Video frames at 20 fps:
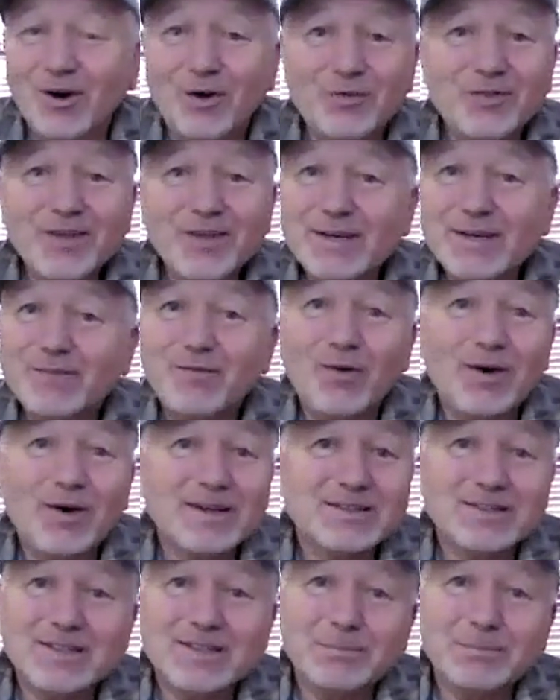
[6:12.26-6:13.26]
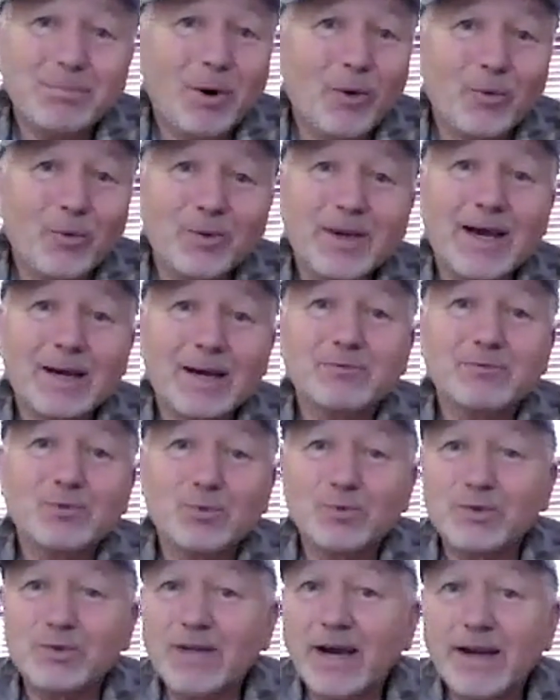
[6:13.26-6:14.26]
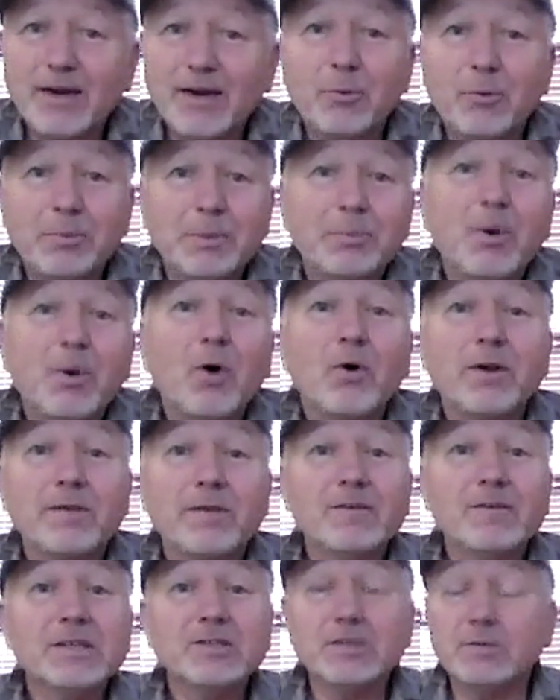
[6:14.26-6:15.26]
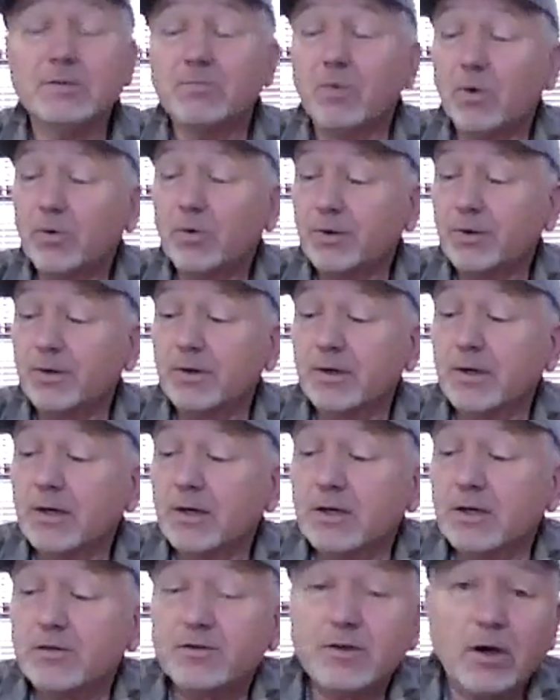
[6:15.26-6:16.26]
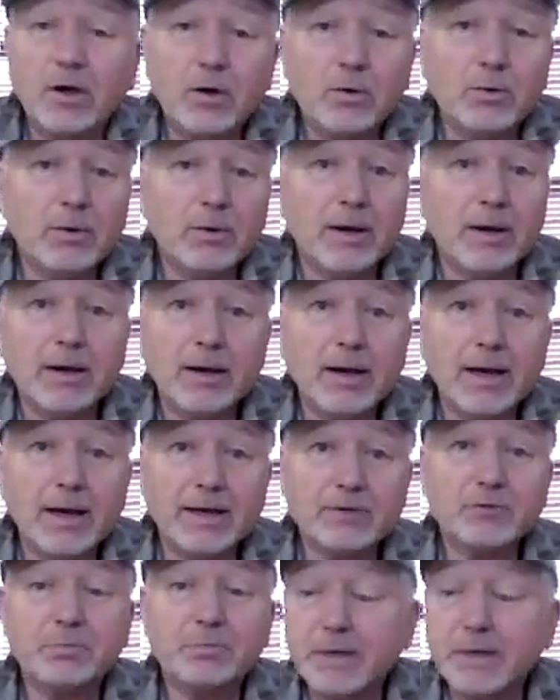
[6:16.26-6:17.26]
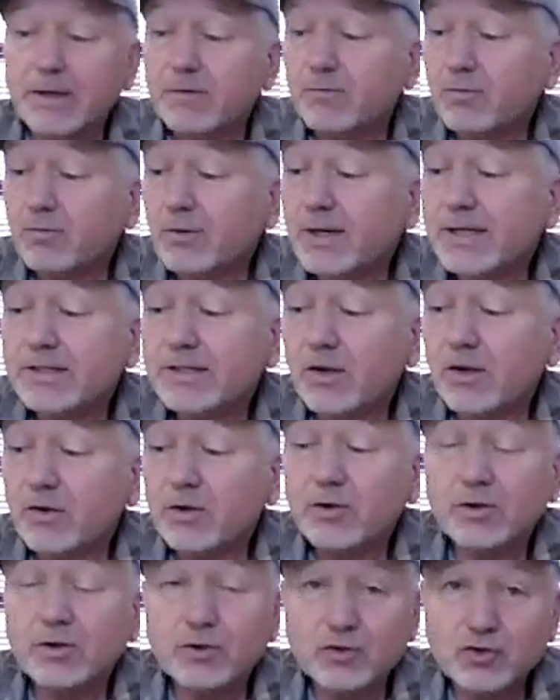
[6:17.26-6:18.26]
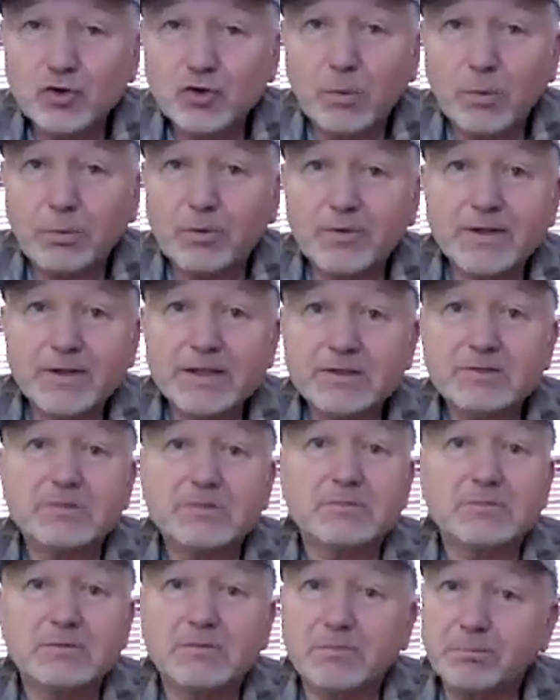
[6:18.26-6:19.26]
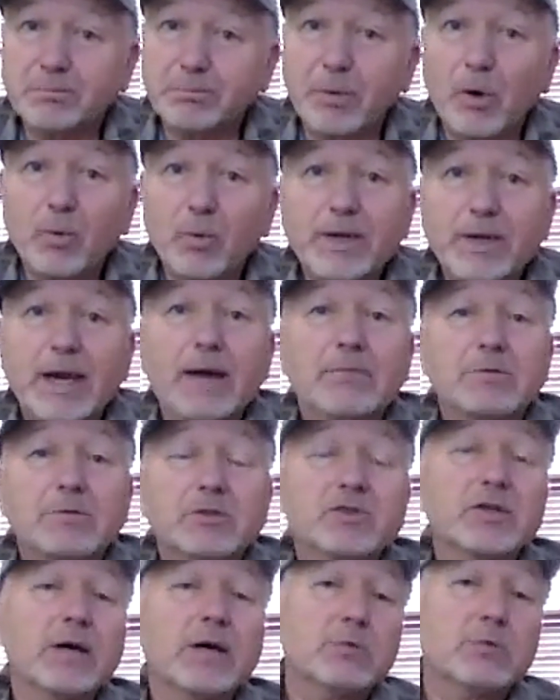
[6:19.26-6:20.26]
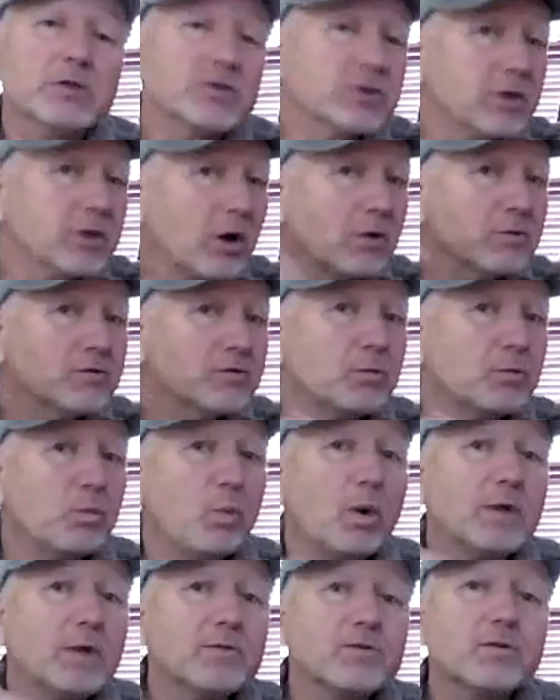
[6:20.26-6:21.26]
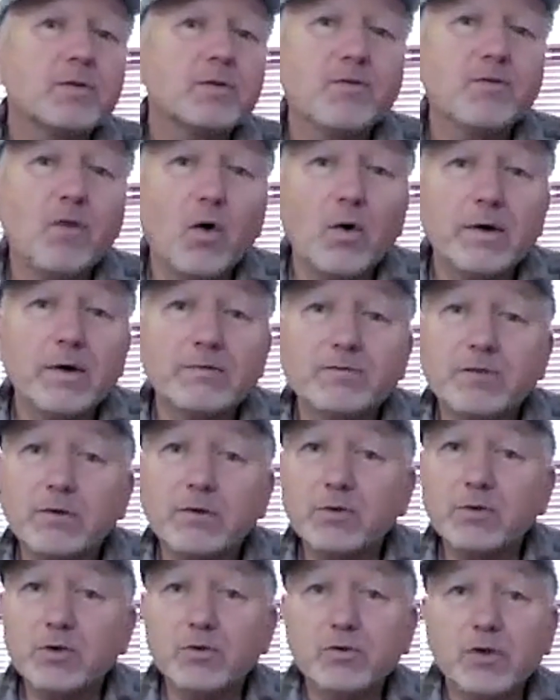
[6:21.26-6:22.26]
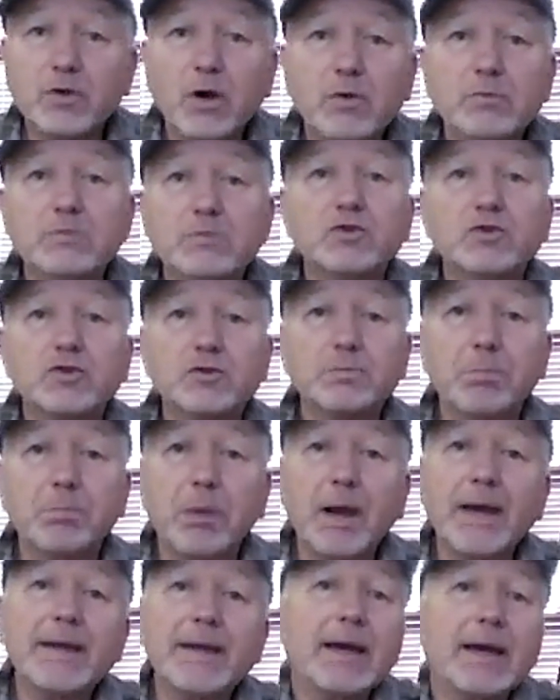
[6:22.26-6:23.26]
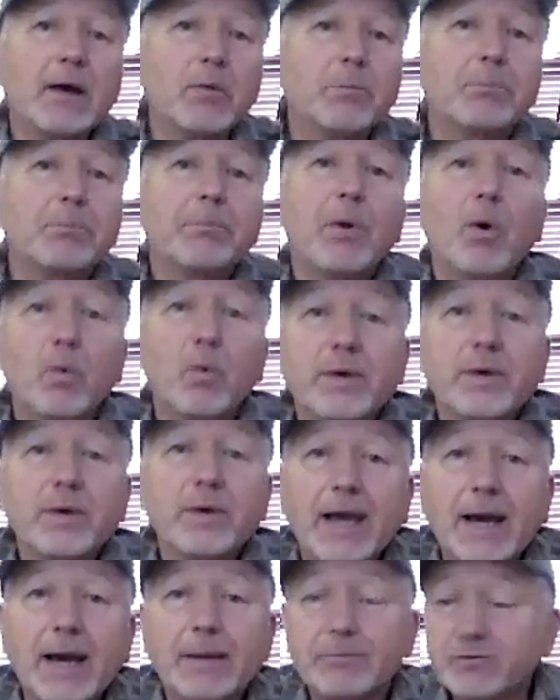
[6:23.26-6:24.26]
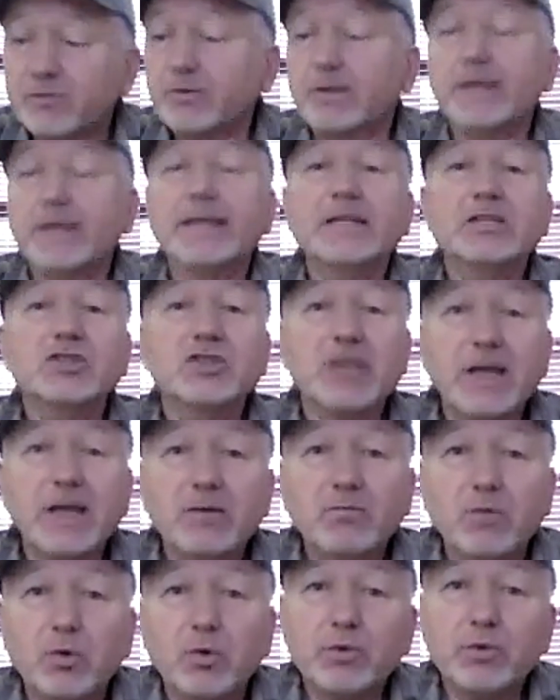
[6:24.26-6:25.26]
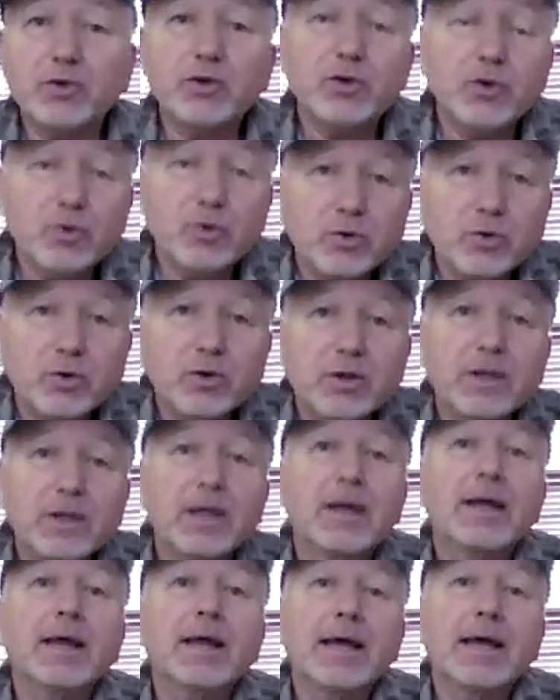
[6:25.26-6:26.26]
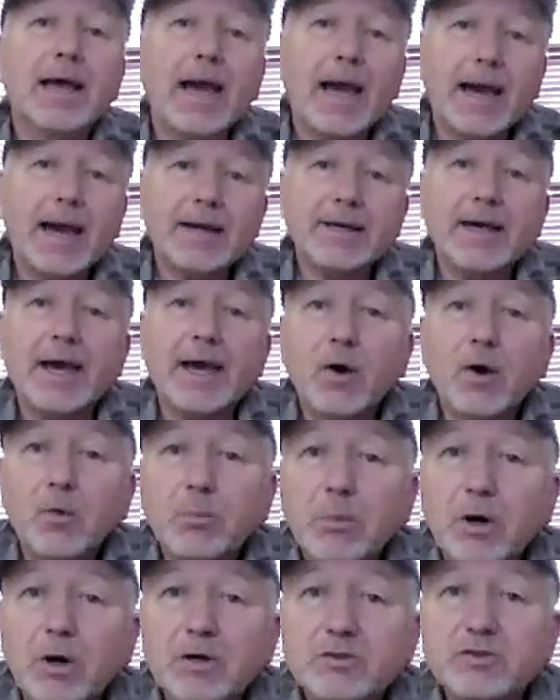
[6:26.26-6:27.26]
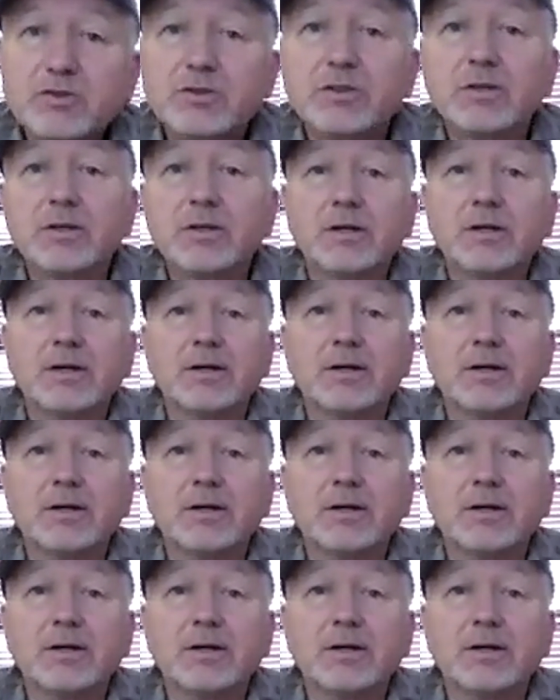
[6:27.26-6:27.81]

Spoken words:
I think if I had to dig bottle caps all day, I'd be buying a fishing rod. So XP have really done a good job on this bottle cap reject, which goes from 1 to 5. So you don't just blank out bottle caps in general. You can add how much